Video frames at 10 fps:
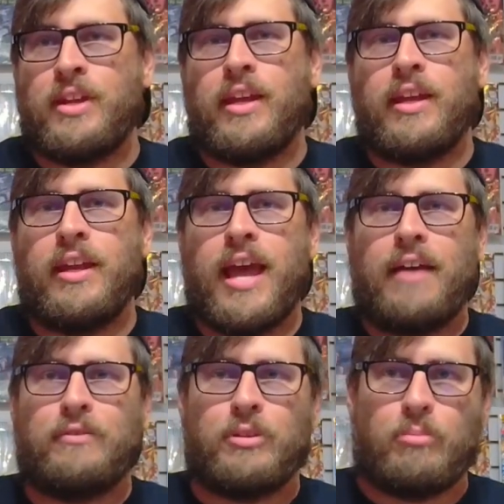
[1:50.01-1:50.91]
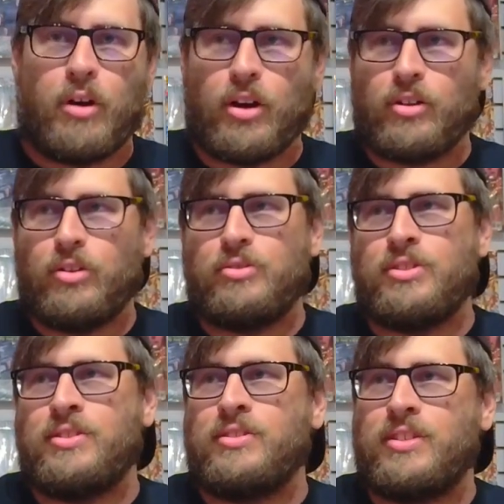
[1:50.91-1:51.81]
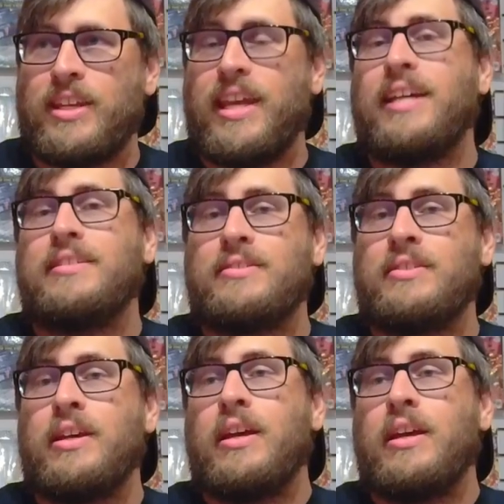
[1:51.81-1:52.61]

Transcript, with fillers: And after the park closes to guests,